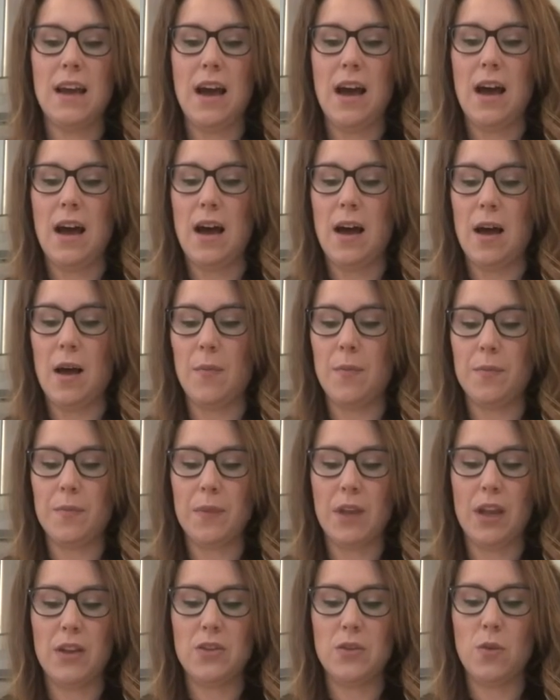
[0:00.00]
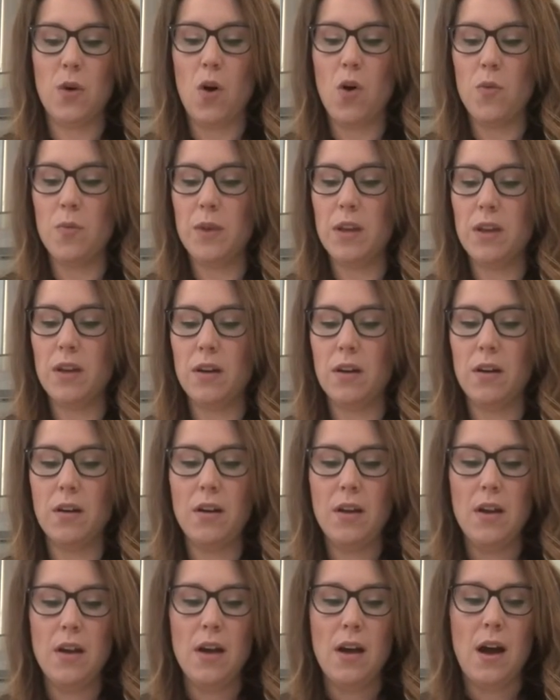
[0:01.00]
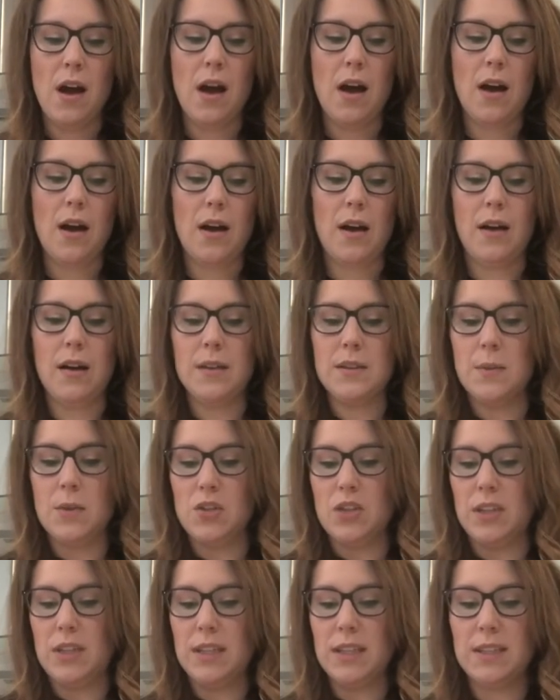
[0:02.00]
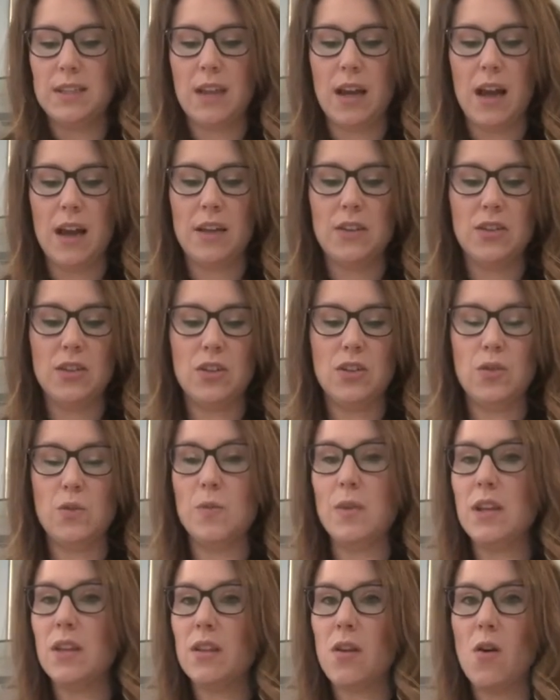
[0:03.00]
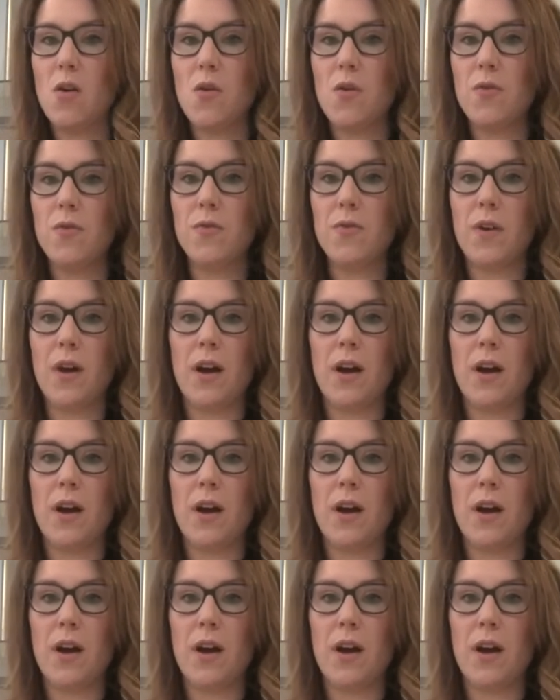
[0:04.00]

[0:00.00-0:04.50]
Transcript: I do oatmeal, especially in this size. You can do meatloaf,